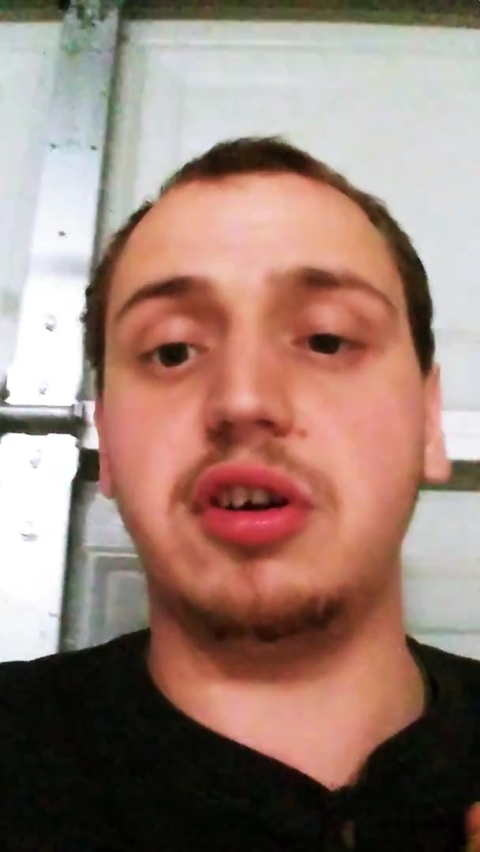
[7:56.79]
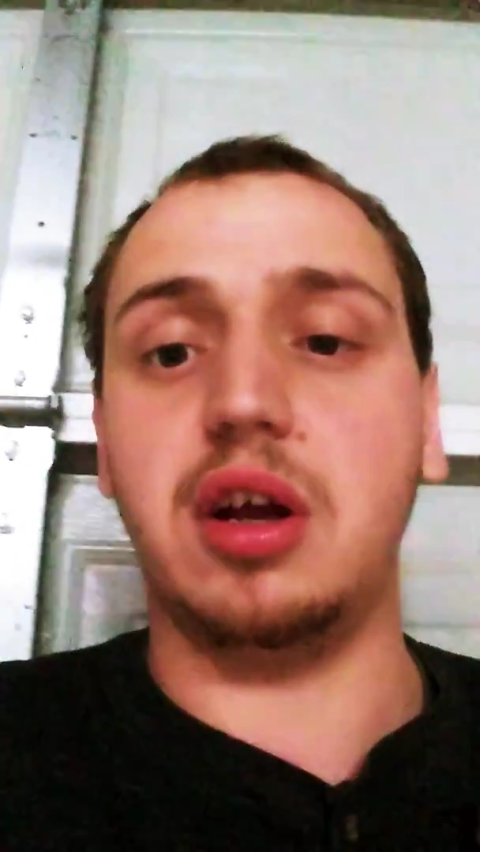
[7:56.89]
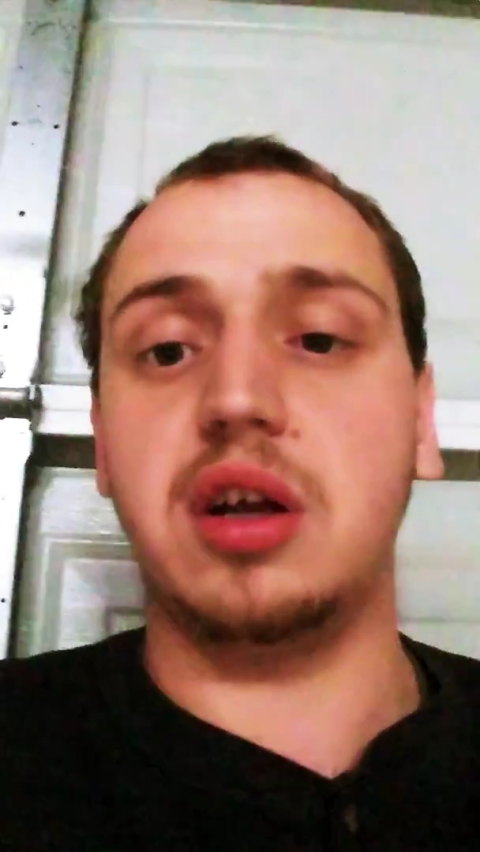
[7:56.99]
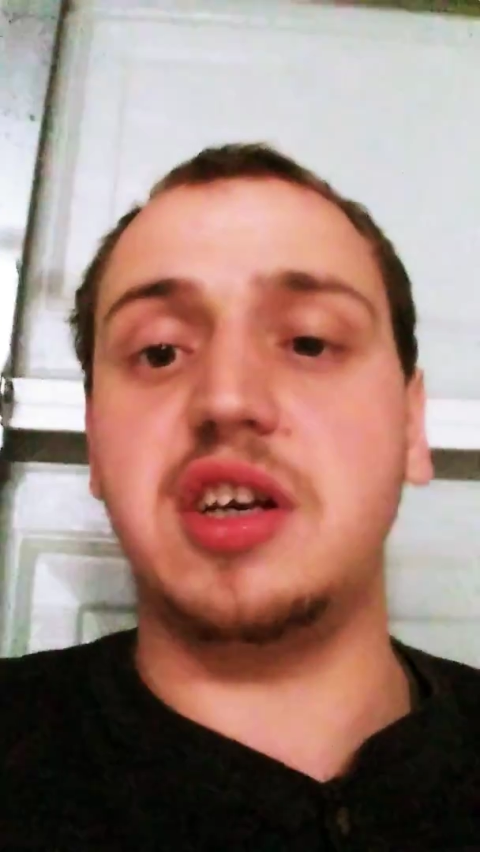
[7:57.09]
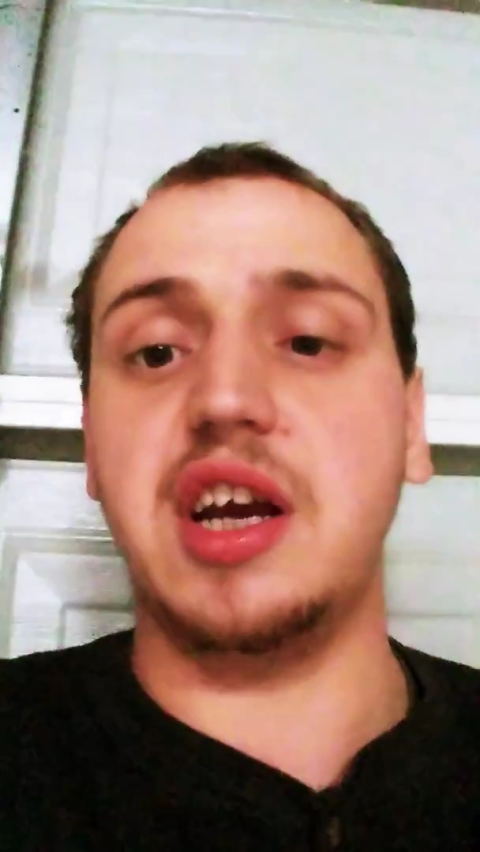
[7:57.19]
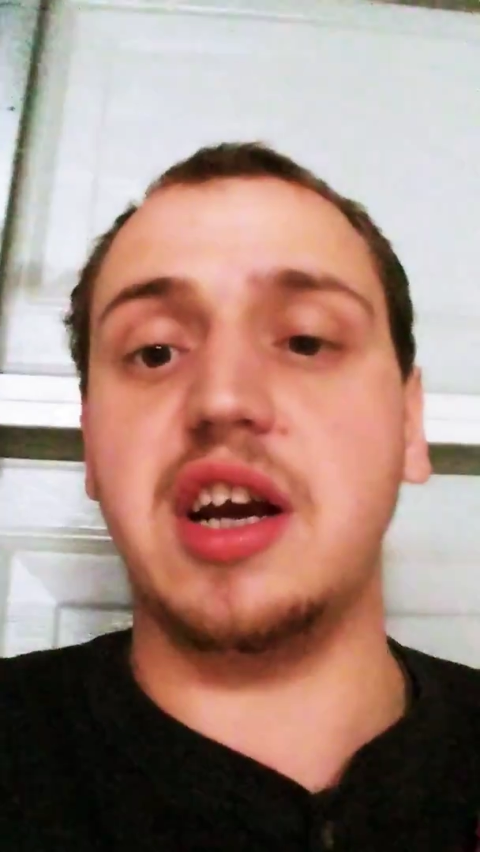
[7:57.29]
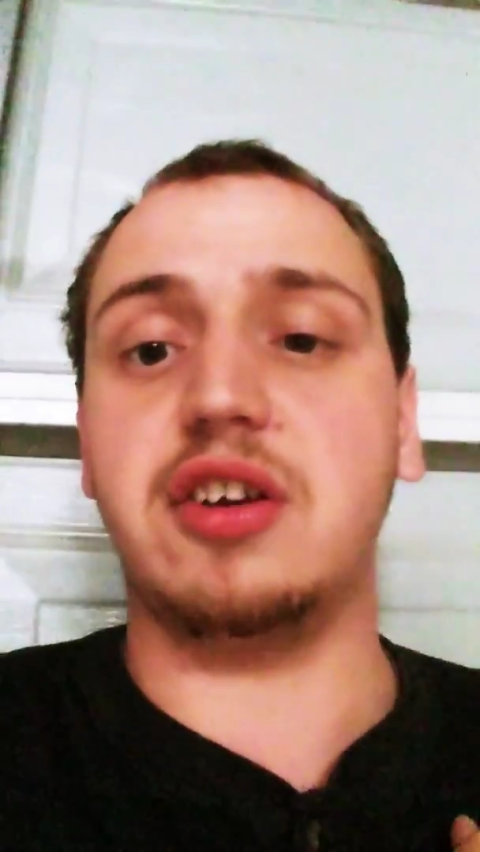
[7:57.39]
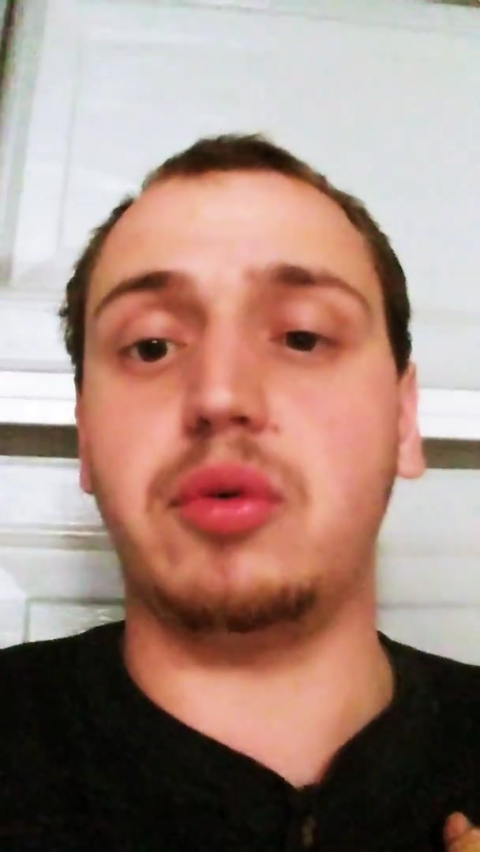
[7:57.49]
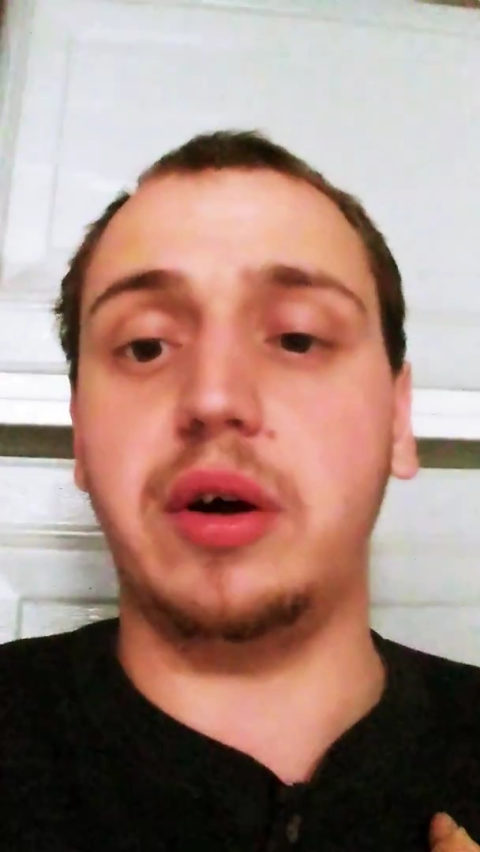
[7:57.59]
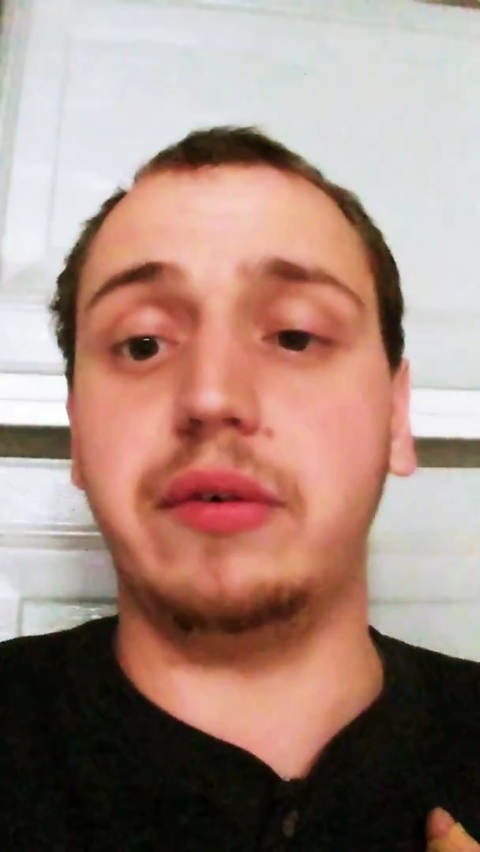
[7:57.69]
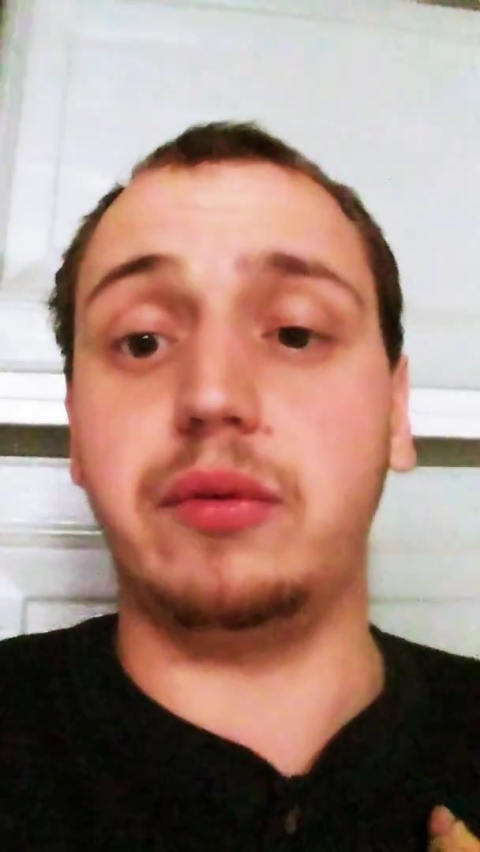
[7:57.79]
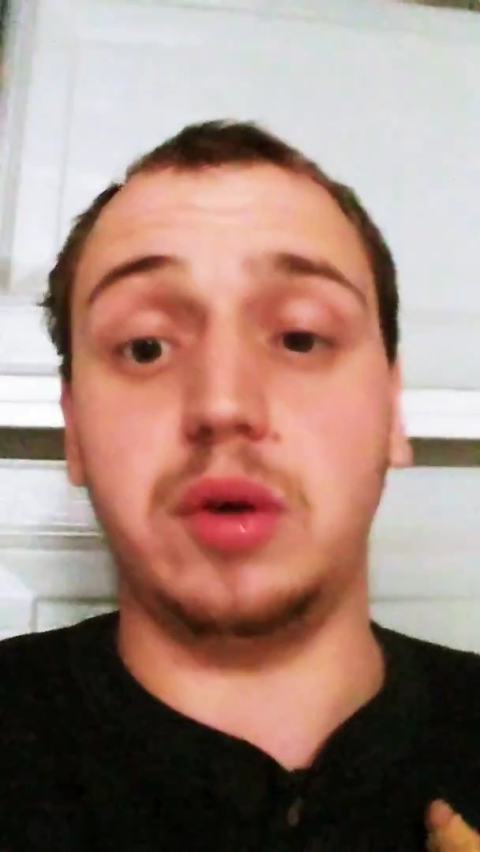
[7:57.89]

DX12,